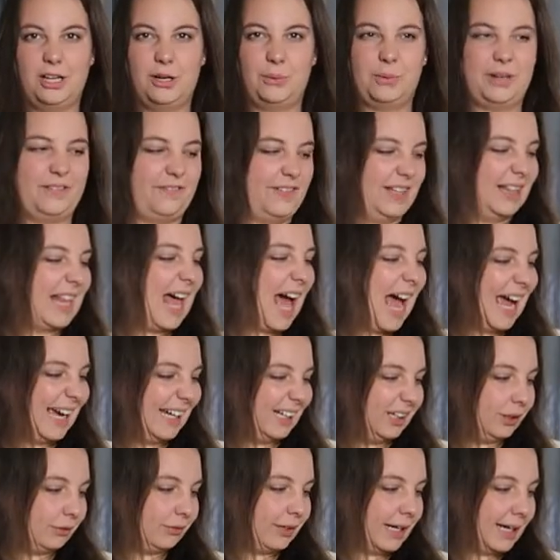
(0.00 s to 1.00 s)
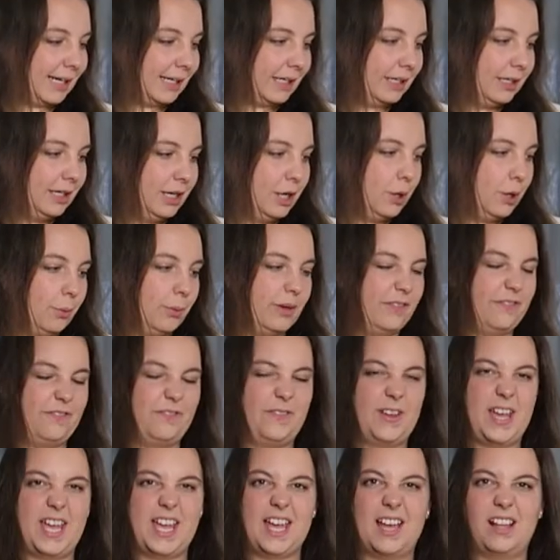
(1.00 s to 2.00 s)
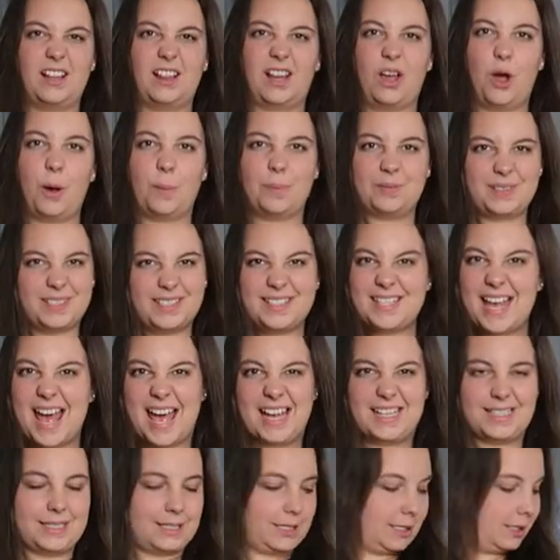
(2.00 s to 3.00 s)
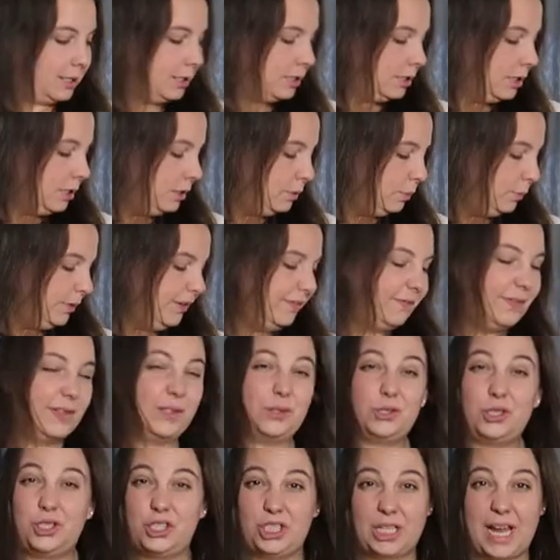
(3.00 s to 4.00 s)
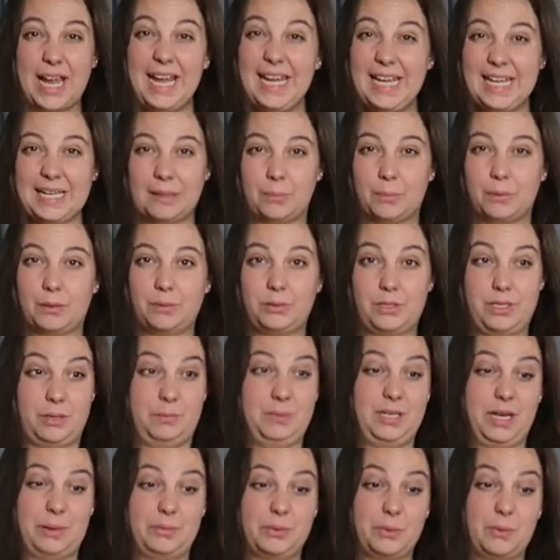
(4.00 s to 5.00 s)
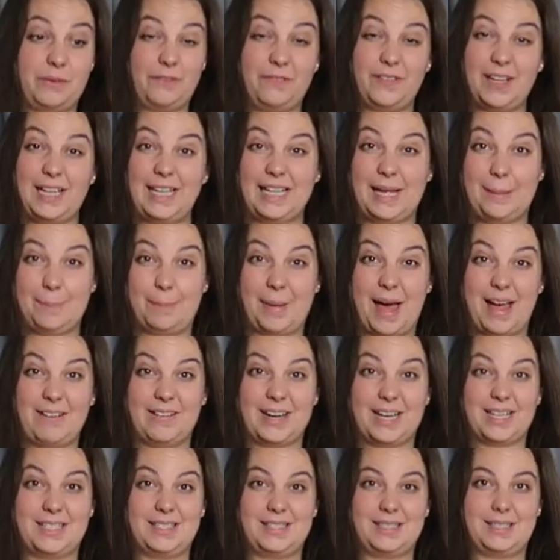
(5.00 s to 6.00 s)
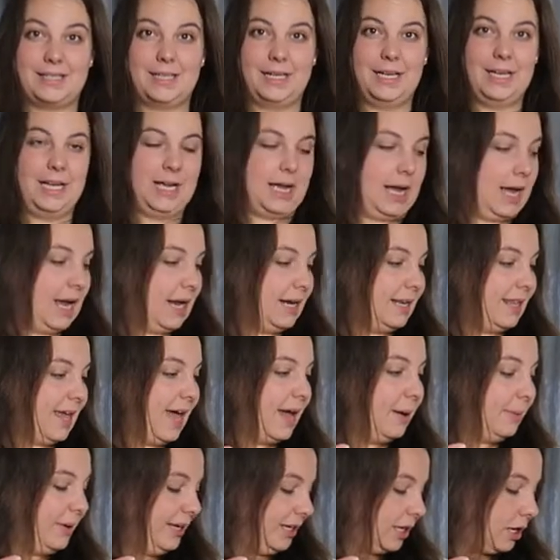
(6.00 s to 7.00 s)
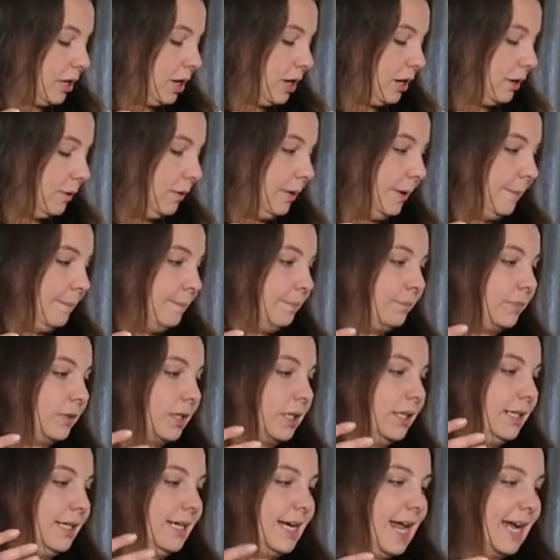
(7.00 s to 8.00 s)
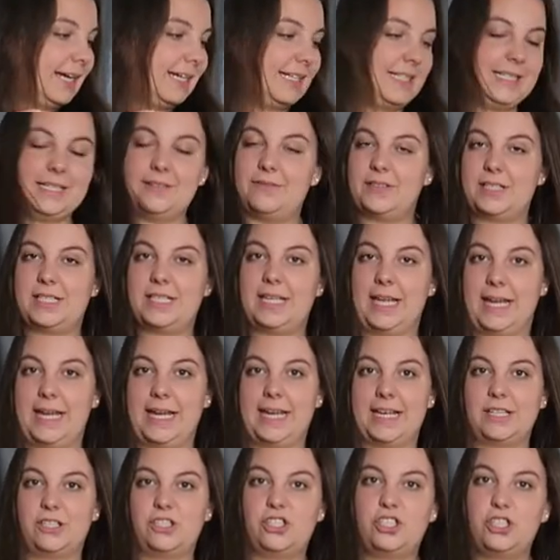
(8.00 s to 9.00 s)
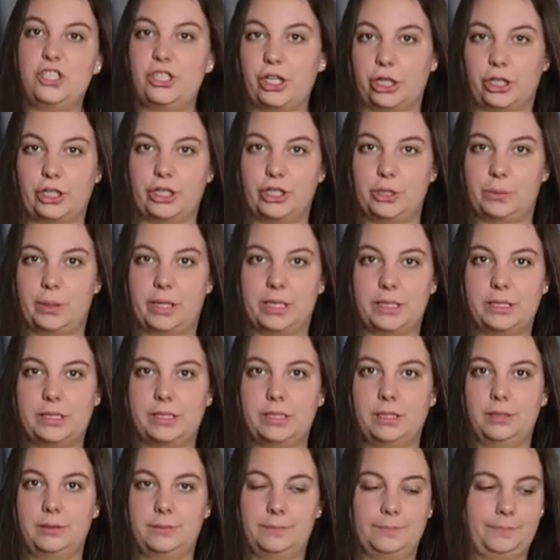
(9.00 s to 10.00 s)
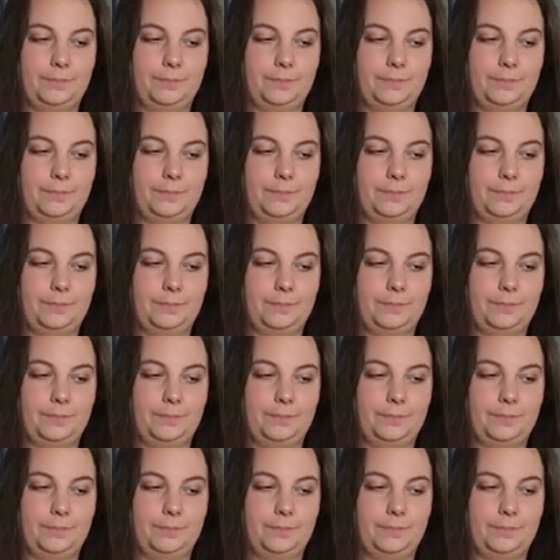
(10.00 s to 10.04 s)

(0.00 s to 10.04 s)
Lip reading: We feel angry. We feel upset. We feel shame. Sometimes we feel embarrassed. And there we go. Negativity is stuck to us.